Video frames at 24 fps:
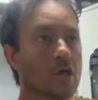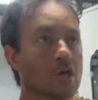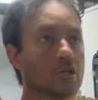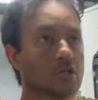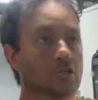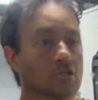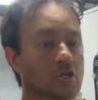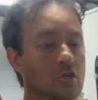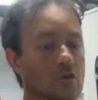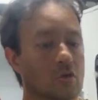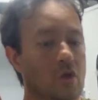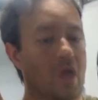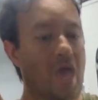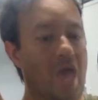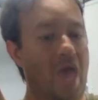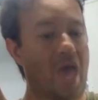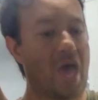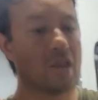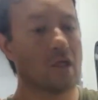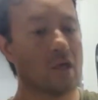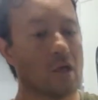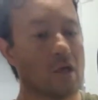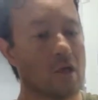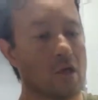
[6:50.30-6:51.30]
So you
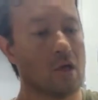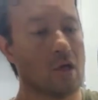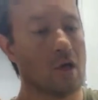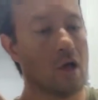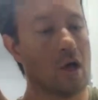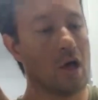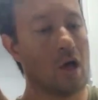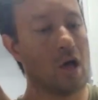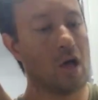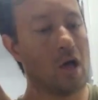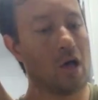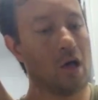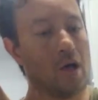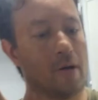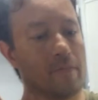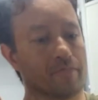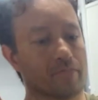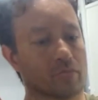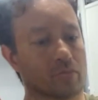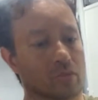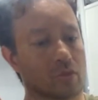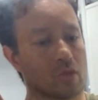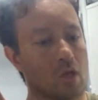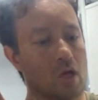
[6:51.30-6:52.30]
had
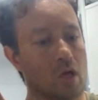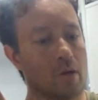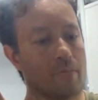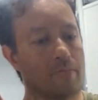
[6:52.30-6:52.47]
a